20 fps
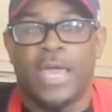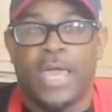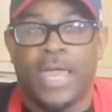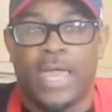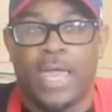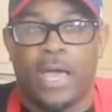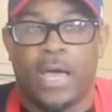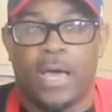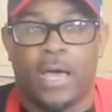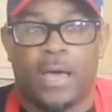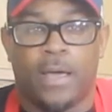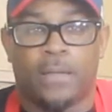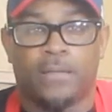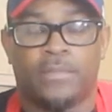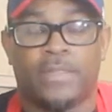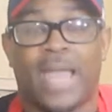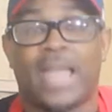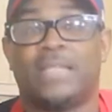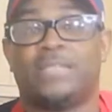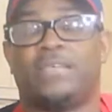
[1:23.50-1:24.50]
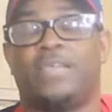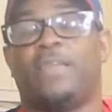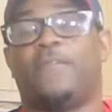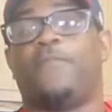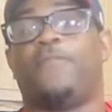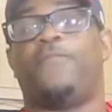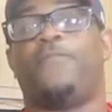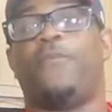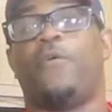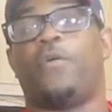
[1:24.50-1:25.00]

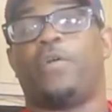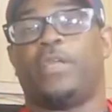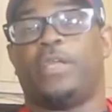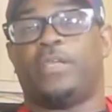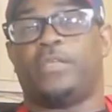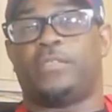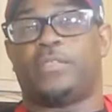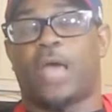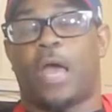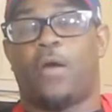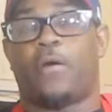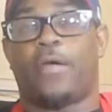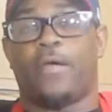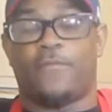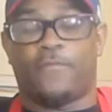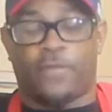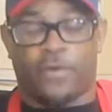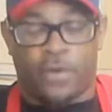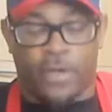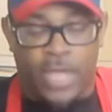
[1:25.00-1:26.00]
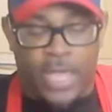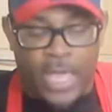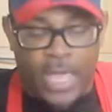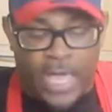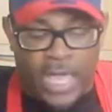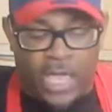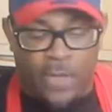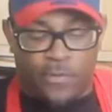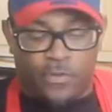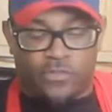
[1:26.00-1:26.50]
1940s. However,
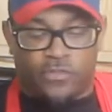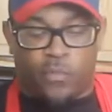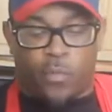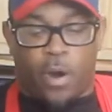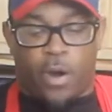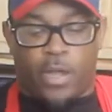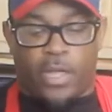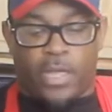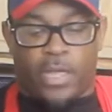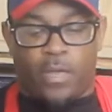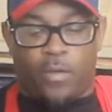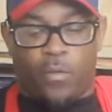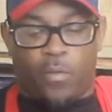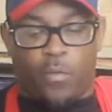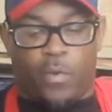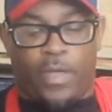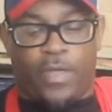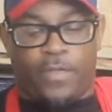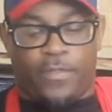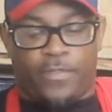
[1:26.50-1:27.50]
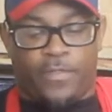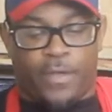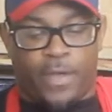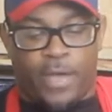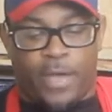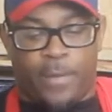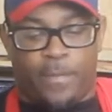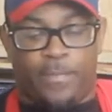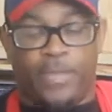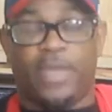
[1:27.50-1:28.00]
he was working with
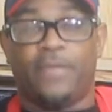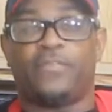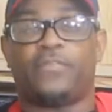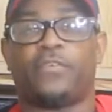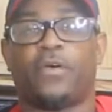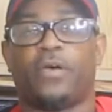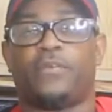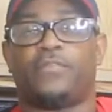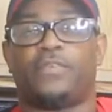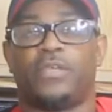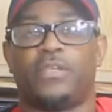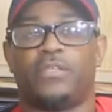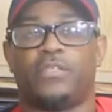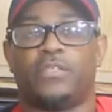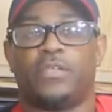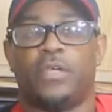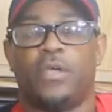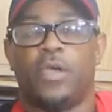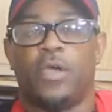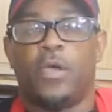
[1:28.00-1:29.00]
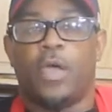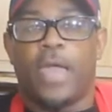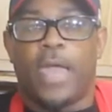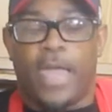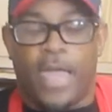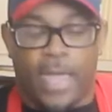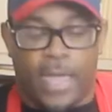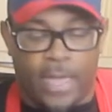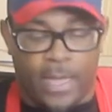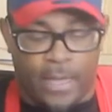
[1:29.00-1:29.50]
beef sausage
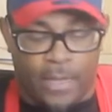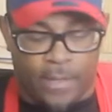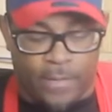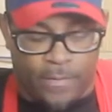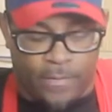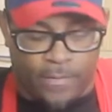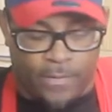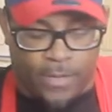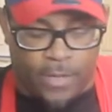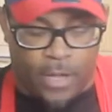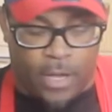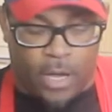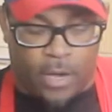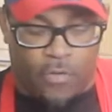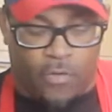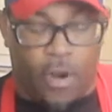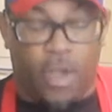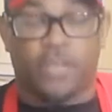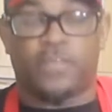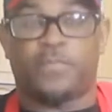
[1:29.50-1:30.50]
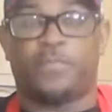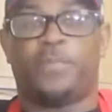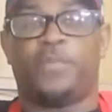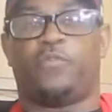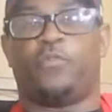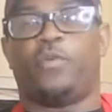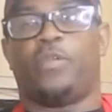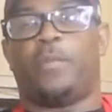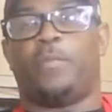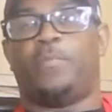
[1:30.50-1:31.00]
and a cross
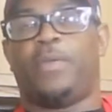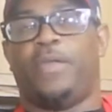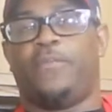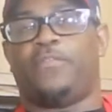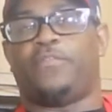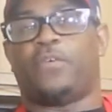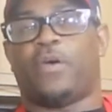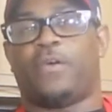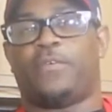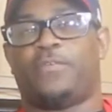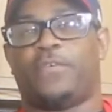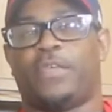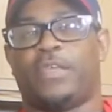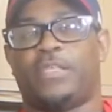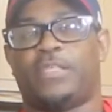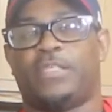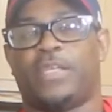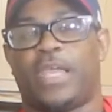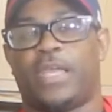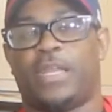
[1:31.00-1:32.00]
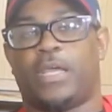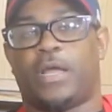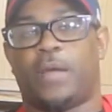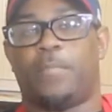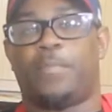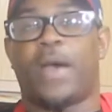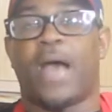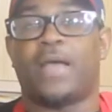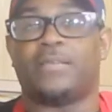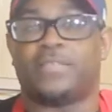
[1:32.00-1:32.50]
between a beef sausage and a
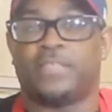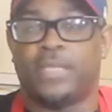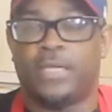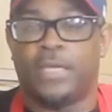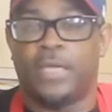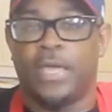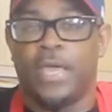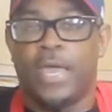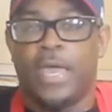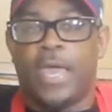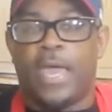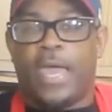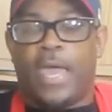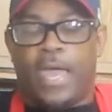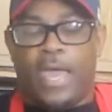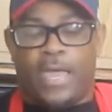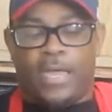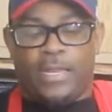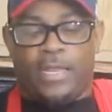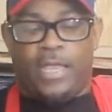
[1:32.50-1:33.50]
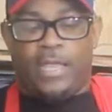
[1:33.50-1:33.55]
kielbasa, and